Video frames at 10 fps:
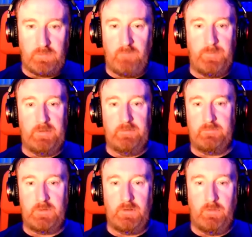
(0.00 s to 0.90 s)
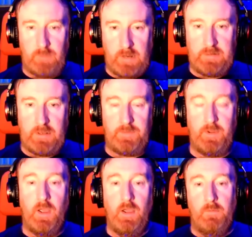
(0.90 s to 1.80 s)
I've been, you know, on radio,
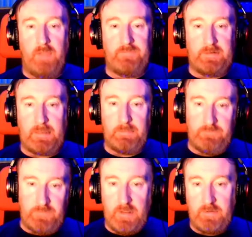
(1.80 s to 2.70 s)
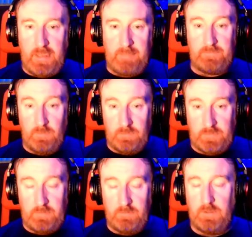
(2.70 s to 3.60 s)
I've done a couple of video games,
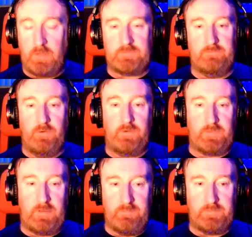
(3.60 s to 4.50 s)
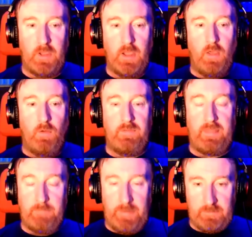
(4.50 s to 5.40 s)
also lots of voiceovers with
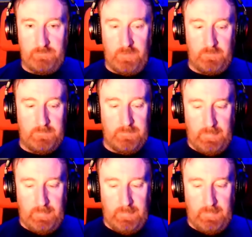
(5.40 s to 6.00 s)
that microphone.